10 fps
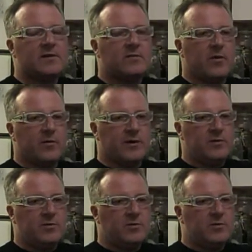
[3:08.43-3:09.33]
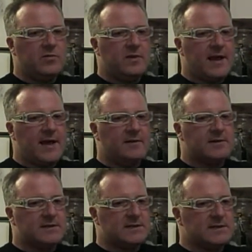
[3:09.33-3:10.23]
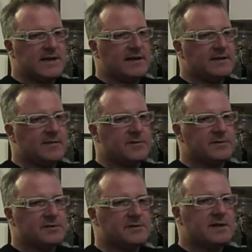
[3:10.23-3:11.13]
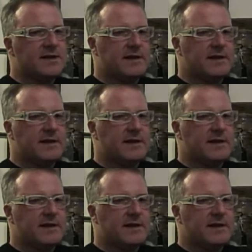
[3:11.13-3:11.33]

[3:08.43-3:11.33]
What we do now to sustain temperatures